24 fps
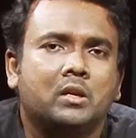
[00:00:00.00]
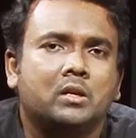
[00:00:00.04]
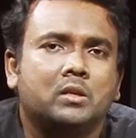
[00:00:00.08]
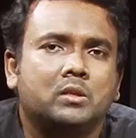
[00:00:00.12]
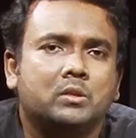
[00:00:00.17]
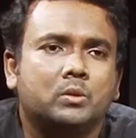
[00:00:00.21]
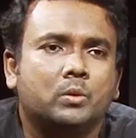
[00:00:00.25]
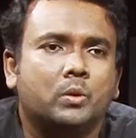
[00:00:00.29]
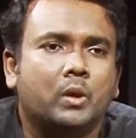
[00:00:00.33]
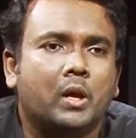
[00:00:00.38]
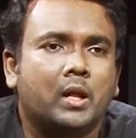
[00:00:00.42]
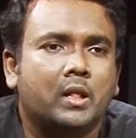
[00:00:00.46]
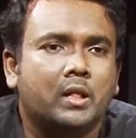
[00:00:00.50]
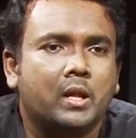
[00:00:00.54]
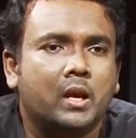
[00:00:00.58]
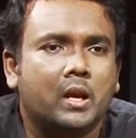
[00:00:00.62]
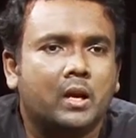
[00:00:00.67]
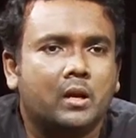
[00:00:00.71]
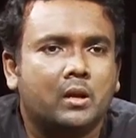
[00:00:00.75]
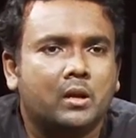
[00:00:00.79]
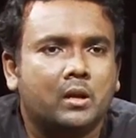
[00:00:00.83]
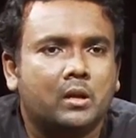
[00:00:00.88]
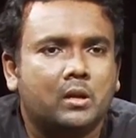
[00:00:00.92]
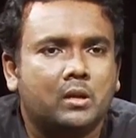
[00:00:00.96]
So at
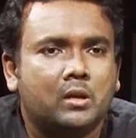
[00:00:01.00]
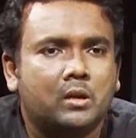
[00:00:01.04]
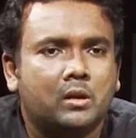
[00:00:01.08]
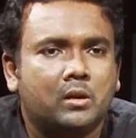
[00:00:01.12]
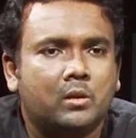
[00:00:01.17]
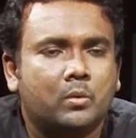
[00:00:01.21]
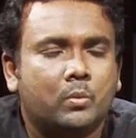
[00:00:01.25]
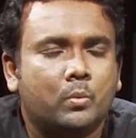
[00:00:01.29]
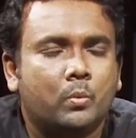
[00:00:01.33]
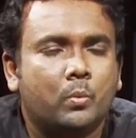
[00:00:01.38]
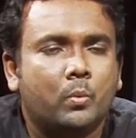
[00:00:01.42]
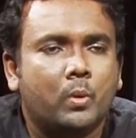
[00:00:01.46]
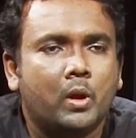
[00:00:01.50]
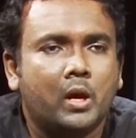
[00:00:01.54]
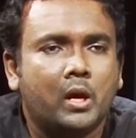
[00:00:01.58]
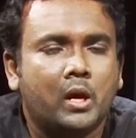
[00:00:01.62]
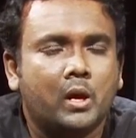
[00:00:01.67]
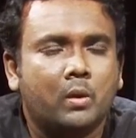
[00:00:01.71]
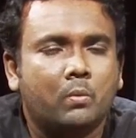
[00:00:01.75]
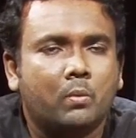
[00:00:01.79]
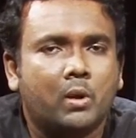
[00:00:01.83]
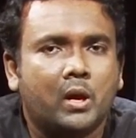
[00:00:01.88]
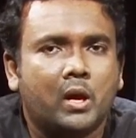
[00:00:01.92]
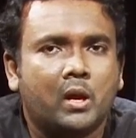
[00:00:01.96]
that
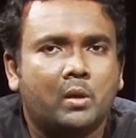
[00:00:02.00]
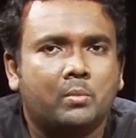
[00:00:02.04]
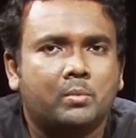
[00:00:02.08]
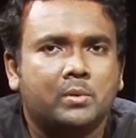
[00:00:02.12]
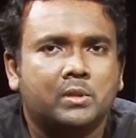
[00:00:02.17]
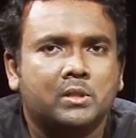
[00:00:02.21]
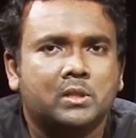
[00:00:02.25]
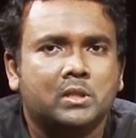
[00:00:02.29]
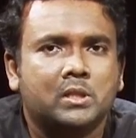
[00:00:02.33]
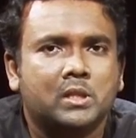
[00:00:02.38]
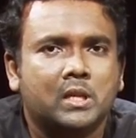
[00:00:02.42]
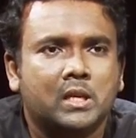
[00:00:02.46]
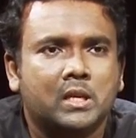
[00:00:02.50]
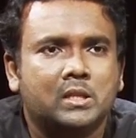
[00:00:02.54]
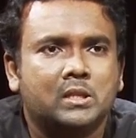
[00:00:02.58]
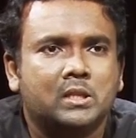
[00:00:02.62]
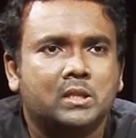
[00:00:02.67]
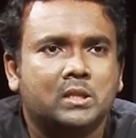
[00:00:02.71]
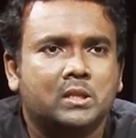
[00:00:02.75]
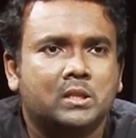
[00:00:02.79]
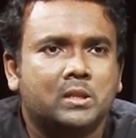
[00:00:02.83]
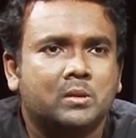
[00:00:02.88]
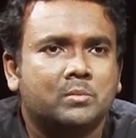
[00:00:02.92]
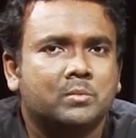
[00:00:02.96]
way, what happens is these
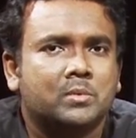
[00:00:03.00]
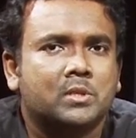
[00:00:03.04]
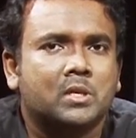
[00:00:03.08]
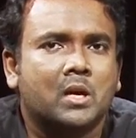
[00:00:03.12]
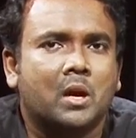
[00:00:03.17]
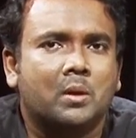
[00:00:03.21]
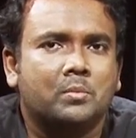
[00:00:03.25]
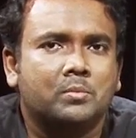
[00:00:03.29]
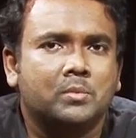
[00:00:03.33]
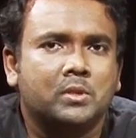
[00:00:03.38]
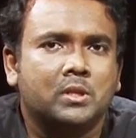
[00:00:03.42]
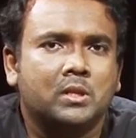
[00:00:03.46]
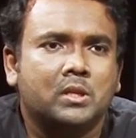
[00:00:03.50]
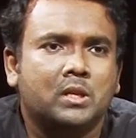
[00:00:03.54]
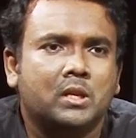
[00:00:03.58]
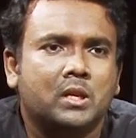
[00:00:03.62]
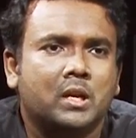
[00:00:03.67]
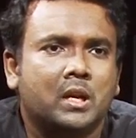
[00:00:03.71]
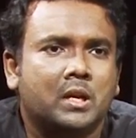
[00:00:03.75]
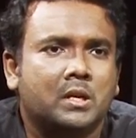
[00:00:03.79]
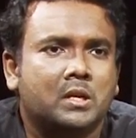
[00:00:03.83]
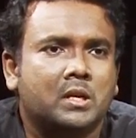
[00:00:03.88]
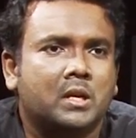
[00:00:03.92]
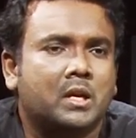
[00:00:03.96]
systems comes with the
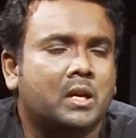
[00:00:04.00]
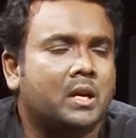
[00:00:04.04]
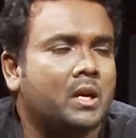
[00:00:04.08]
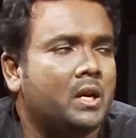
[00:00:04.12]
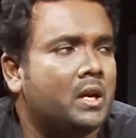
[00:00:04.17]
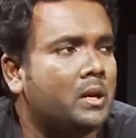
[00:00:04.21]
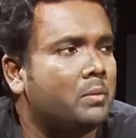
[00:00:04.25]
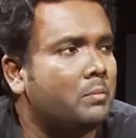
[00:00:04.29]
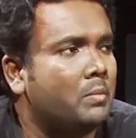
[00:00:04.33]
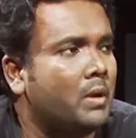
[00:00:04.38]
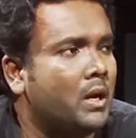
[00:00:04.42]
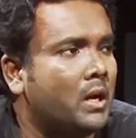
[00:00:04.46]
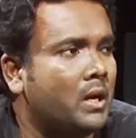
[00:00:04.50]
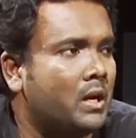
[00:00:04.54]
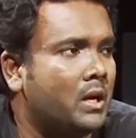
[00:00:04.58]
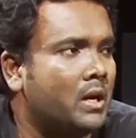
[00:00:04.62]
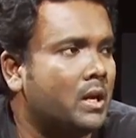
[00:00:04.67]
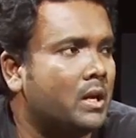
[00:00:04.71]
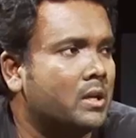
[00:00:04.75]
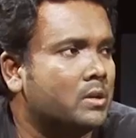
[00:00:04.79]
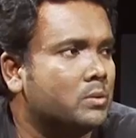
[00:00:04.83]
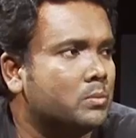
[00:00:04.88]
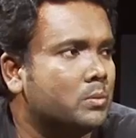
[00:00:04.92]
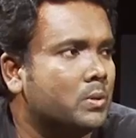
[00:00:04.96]
electric heater built
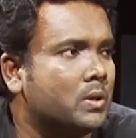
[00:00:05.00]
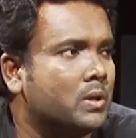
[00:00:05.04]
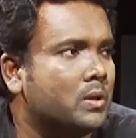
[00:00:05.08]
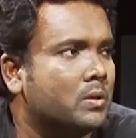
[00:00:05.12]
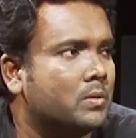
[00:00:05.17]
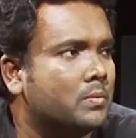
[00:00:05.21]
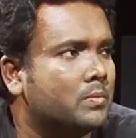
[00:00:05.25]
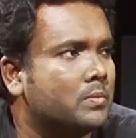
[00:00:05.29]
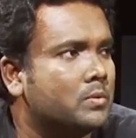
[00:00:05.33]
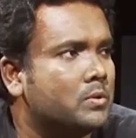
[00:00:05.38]
in as well.